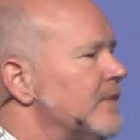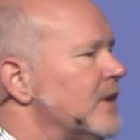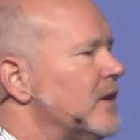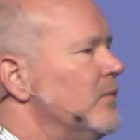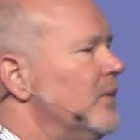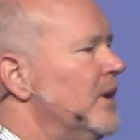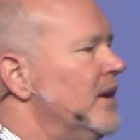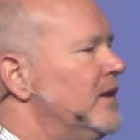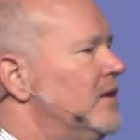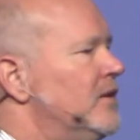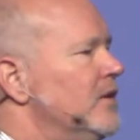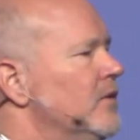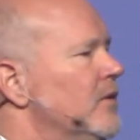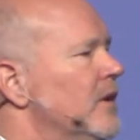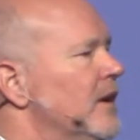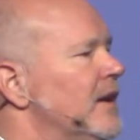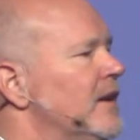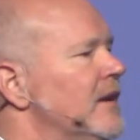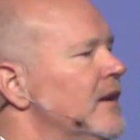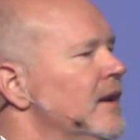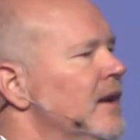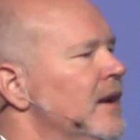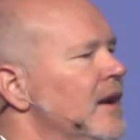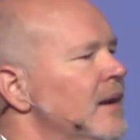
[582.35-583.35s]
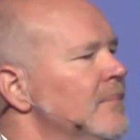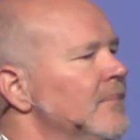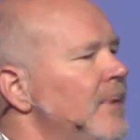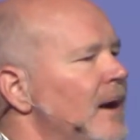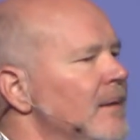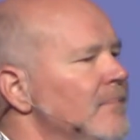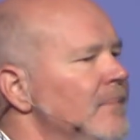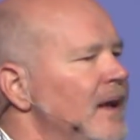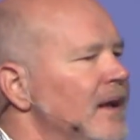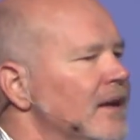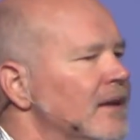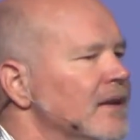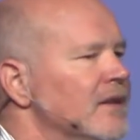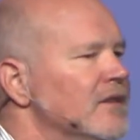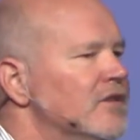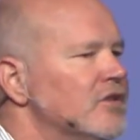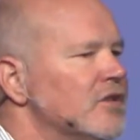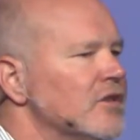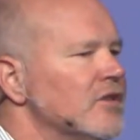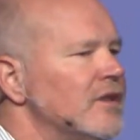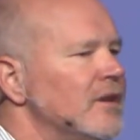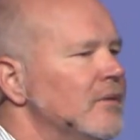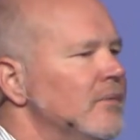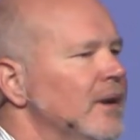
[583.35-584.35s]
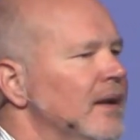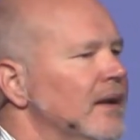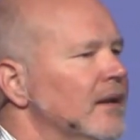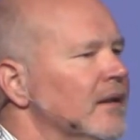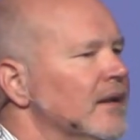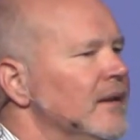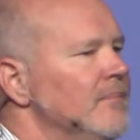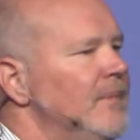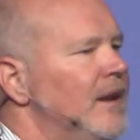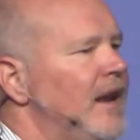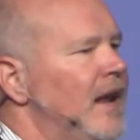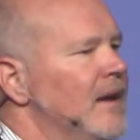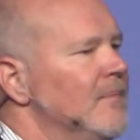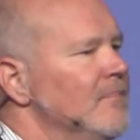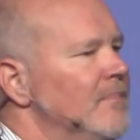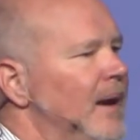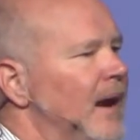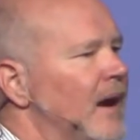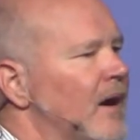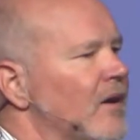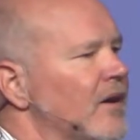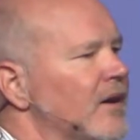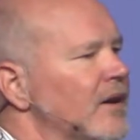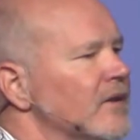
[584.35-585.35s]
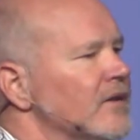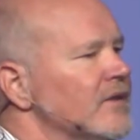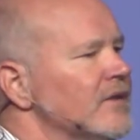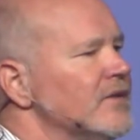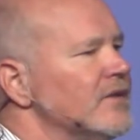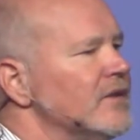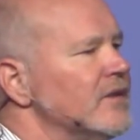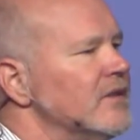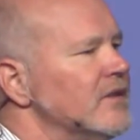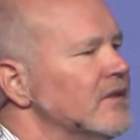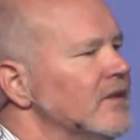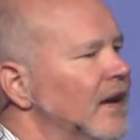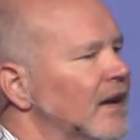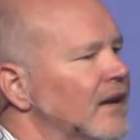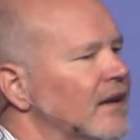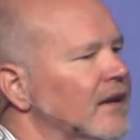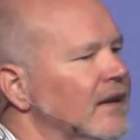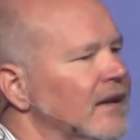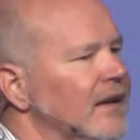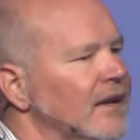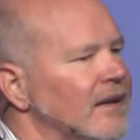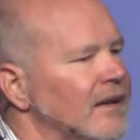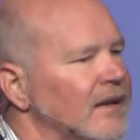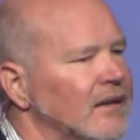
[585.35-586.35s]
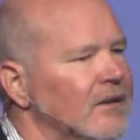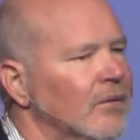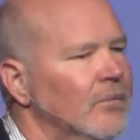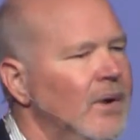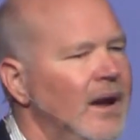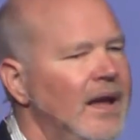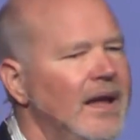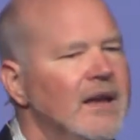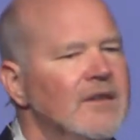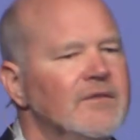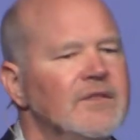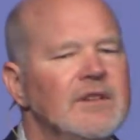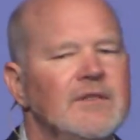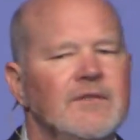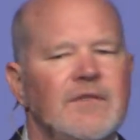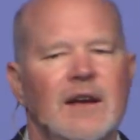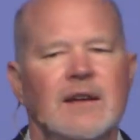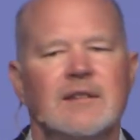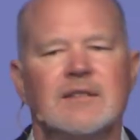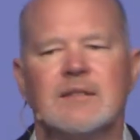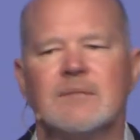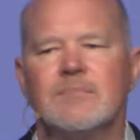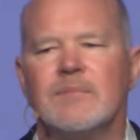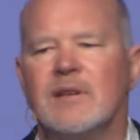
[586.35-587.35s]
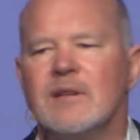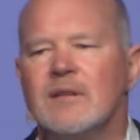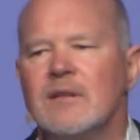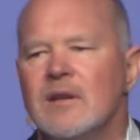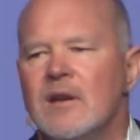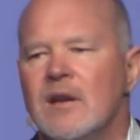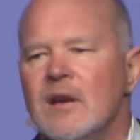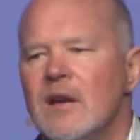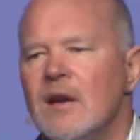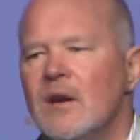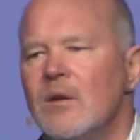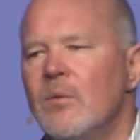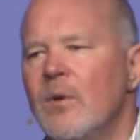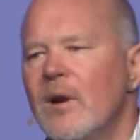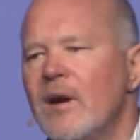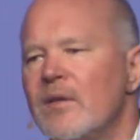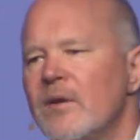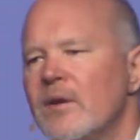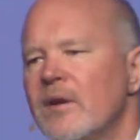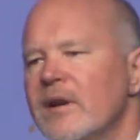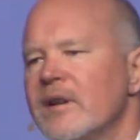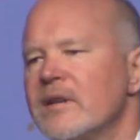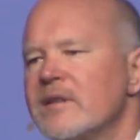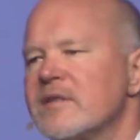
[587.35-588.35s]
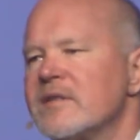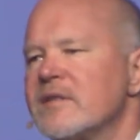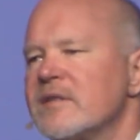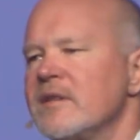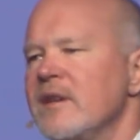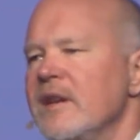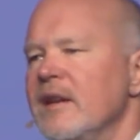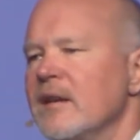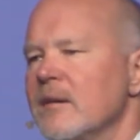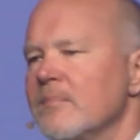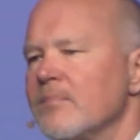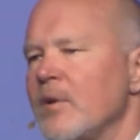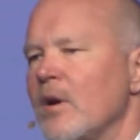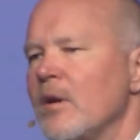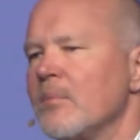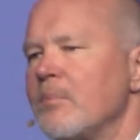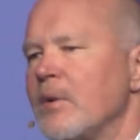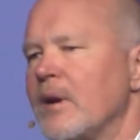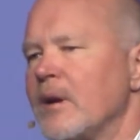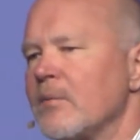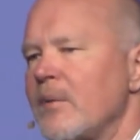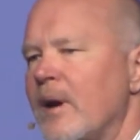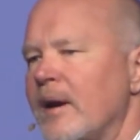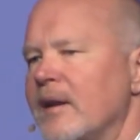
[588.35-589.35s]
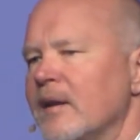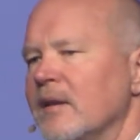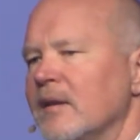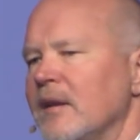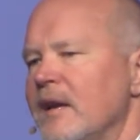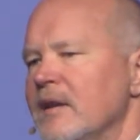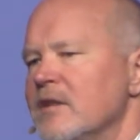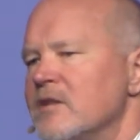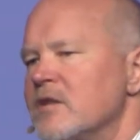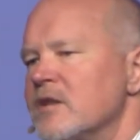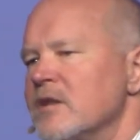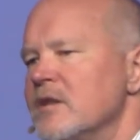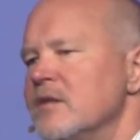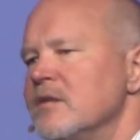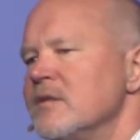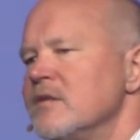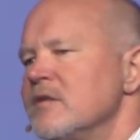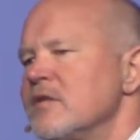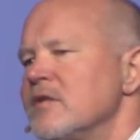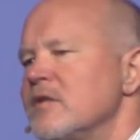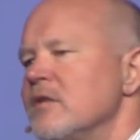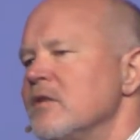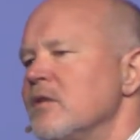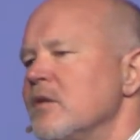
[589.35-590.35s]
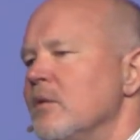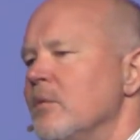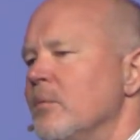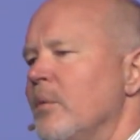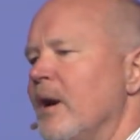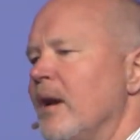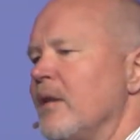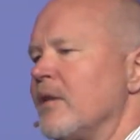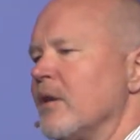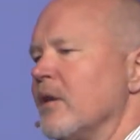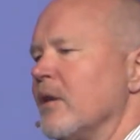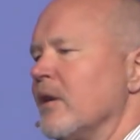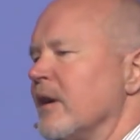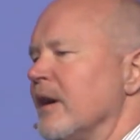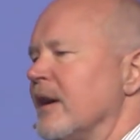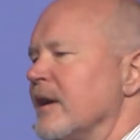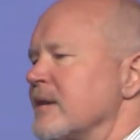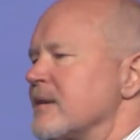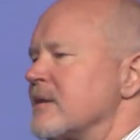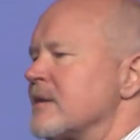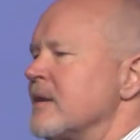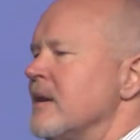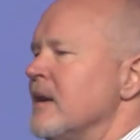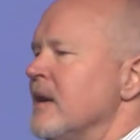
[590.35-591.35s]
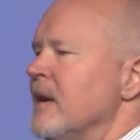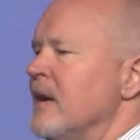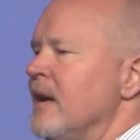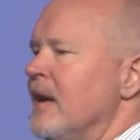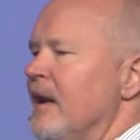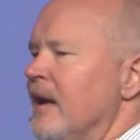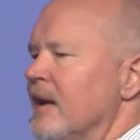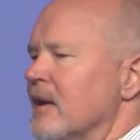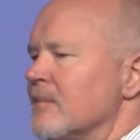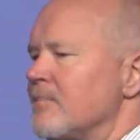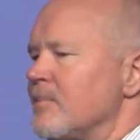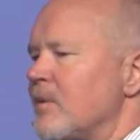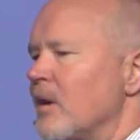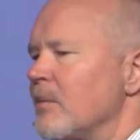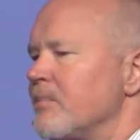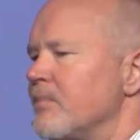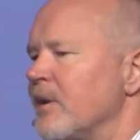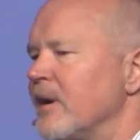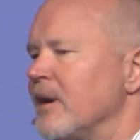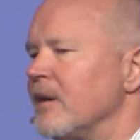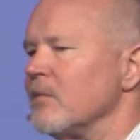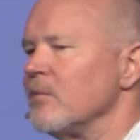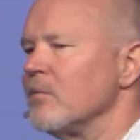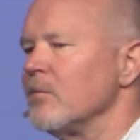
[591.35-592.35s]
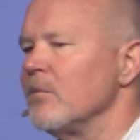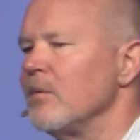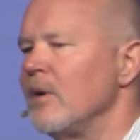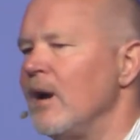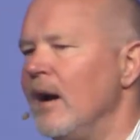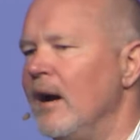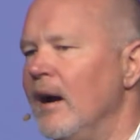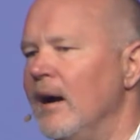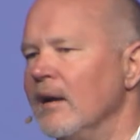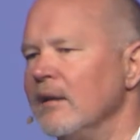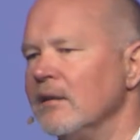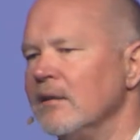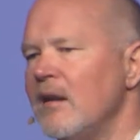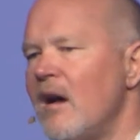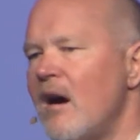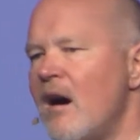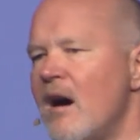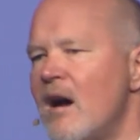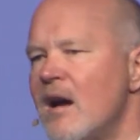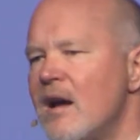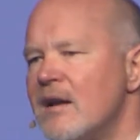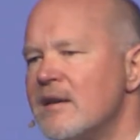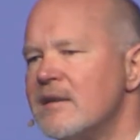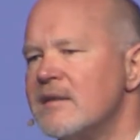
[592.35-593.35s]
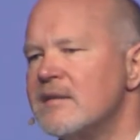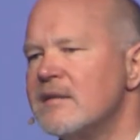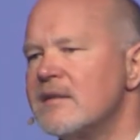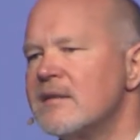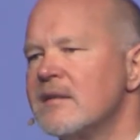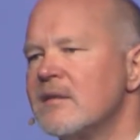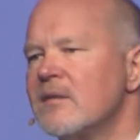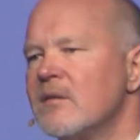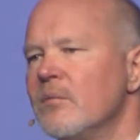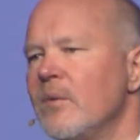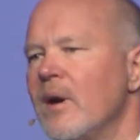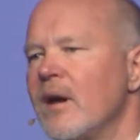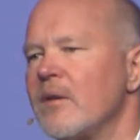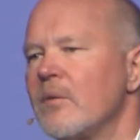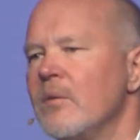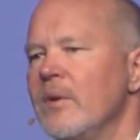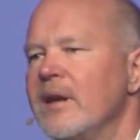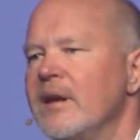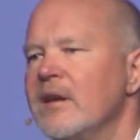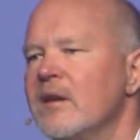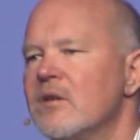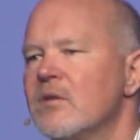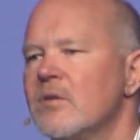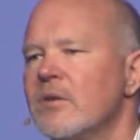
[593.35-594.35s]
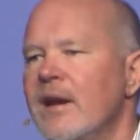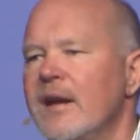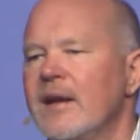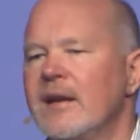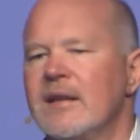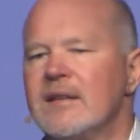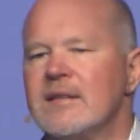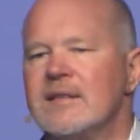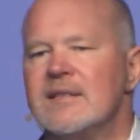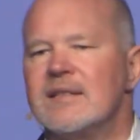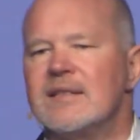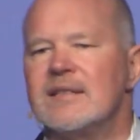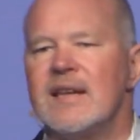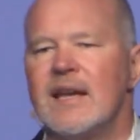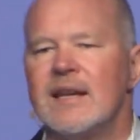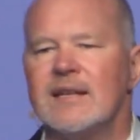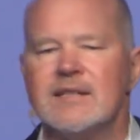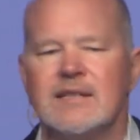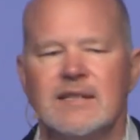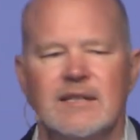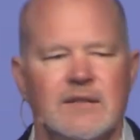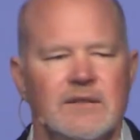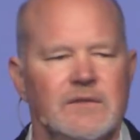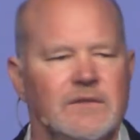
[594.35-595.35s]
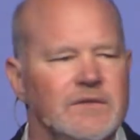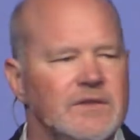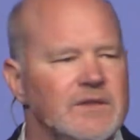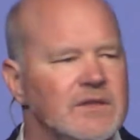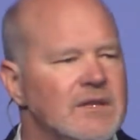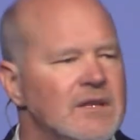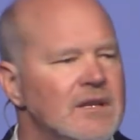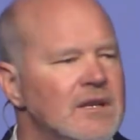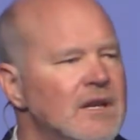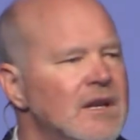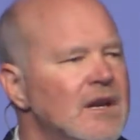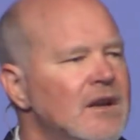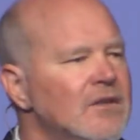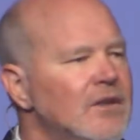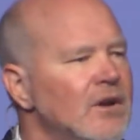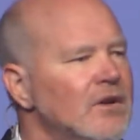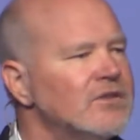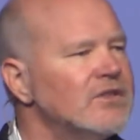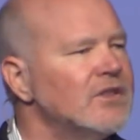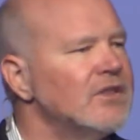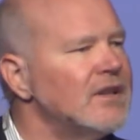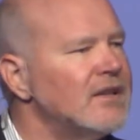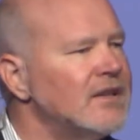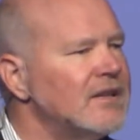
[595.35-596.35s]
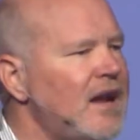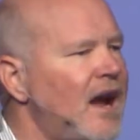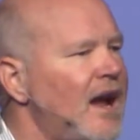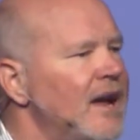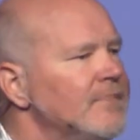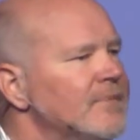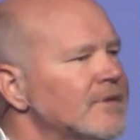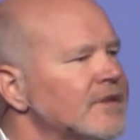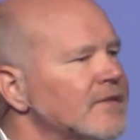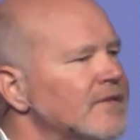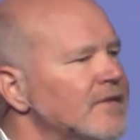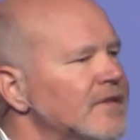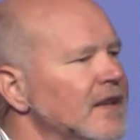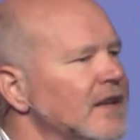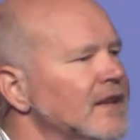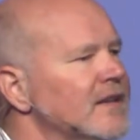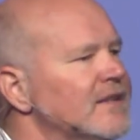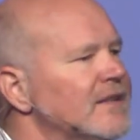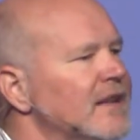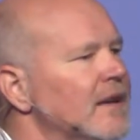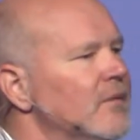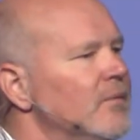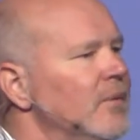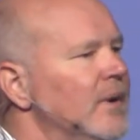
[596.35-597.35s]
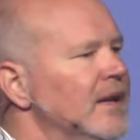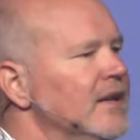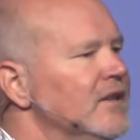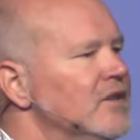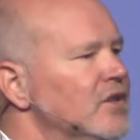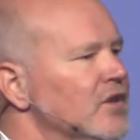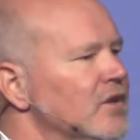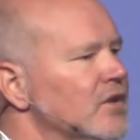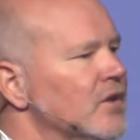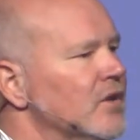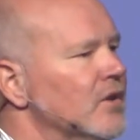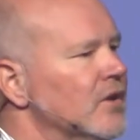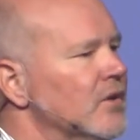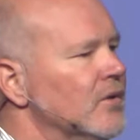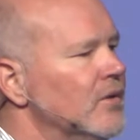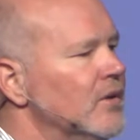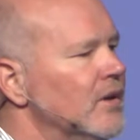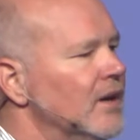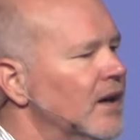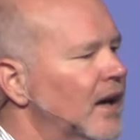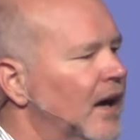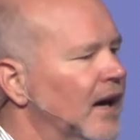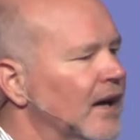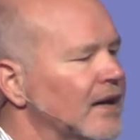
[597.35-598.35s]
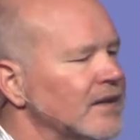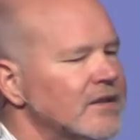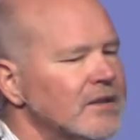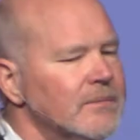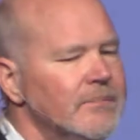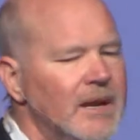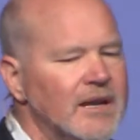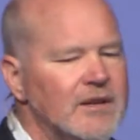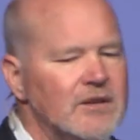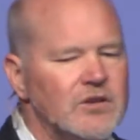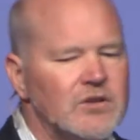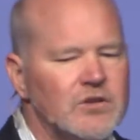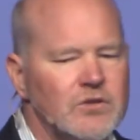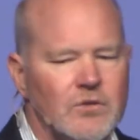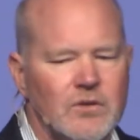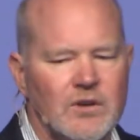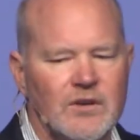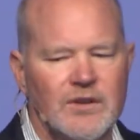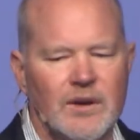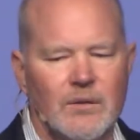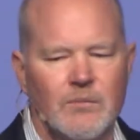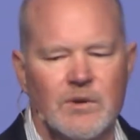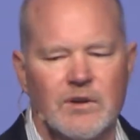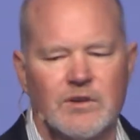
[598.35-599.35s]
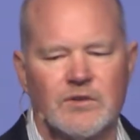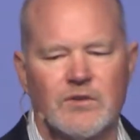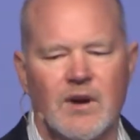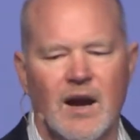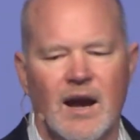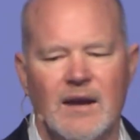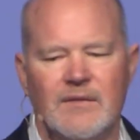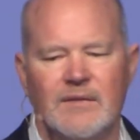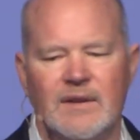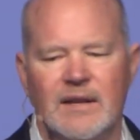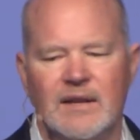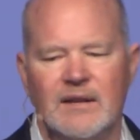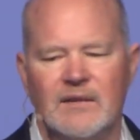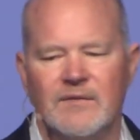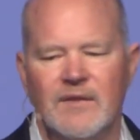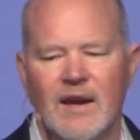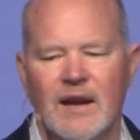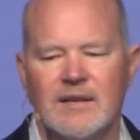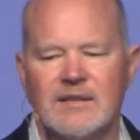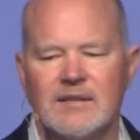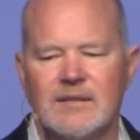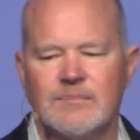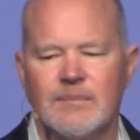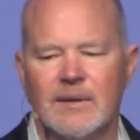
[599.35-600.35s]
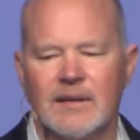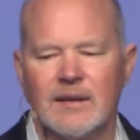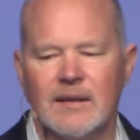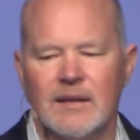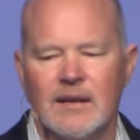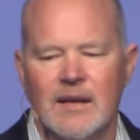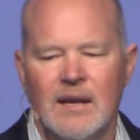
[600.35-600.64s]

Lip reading: We do it by making sure that we eliminate barriers that can get in the way of investment, whether it's inappropriate regulations, whether it's inappropriate laws, whether we can create incentives. Those are the types of things that we do to make sure that we're driving investment.